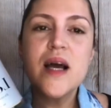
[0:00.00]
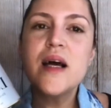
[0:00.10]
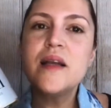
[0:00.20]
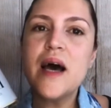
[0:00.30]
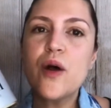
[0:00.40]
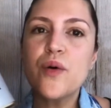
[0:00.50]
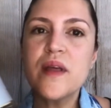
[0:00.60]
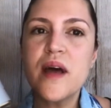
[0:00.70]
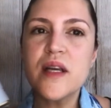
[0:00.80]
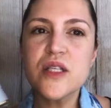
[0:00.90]
Not only
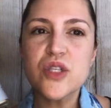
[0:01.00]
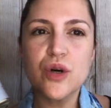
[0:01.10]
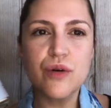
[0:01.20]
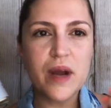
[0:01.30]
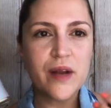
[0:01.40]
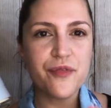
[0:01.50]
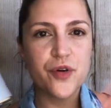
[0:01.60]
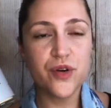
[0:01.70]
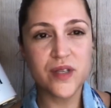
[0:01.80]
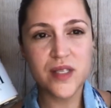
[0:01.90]
that is great for
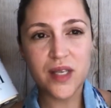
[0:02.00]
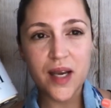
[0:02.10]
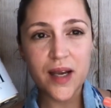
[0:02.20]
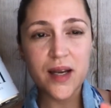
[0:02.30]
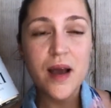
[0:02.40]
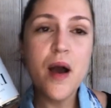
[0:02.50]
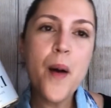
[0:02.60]
your skin,